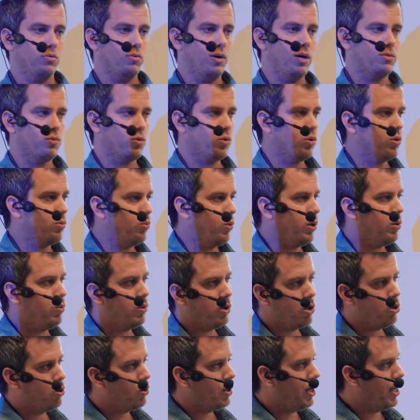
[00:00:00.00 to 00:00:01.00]
right, when we
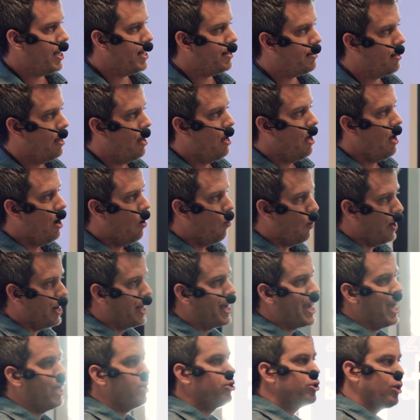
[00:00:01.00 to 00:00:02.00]
look at it, when
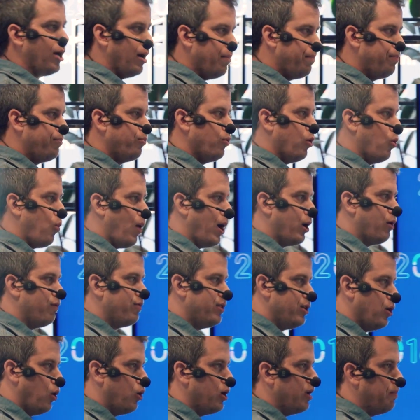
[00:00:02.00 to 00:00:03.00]
Ketchup were one of
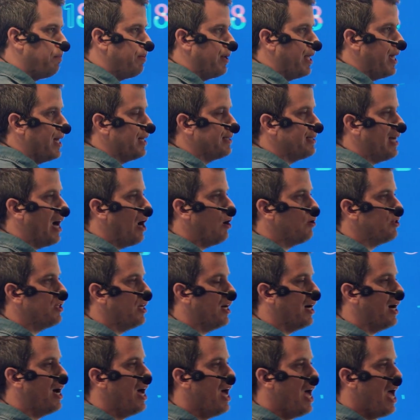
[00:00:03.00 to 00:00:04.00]
the only players out
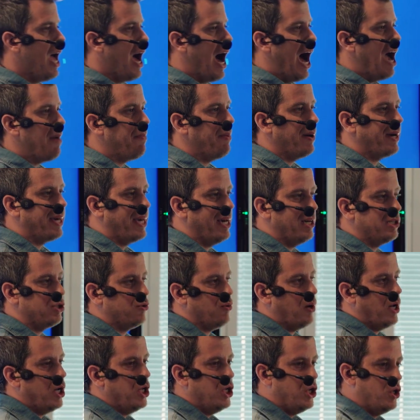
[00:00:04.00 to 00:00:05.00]
there, hyper
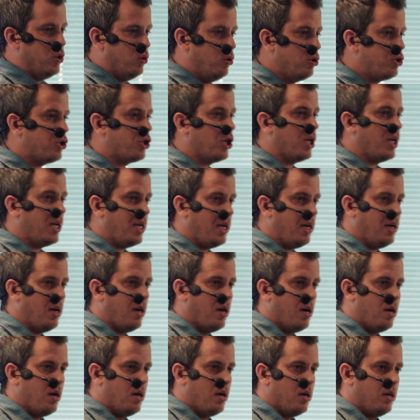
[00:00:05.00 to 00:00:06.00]
casual usually
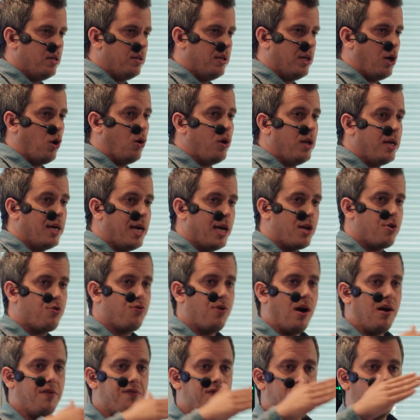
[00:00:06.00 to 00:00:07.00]
they only get
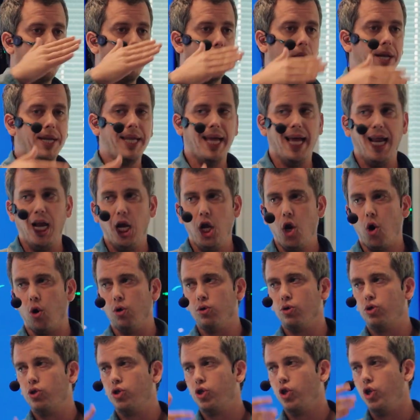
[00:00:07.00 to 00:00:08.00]
traffic when they
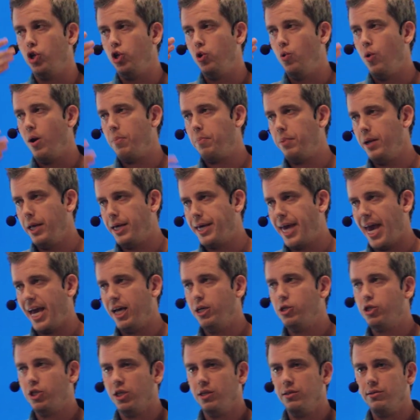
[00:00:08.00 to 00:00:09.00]
launch new
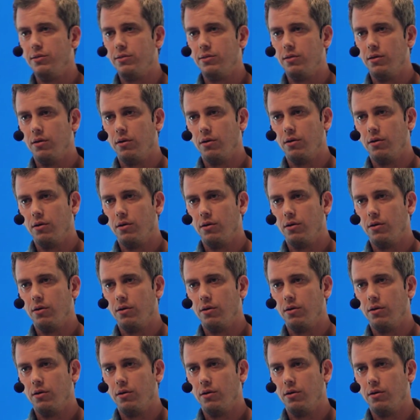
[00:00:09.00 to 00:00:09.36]
applications,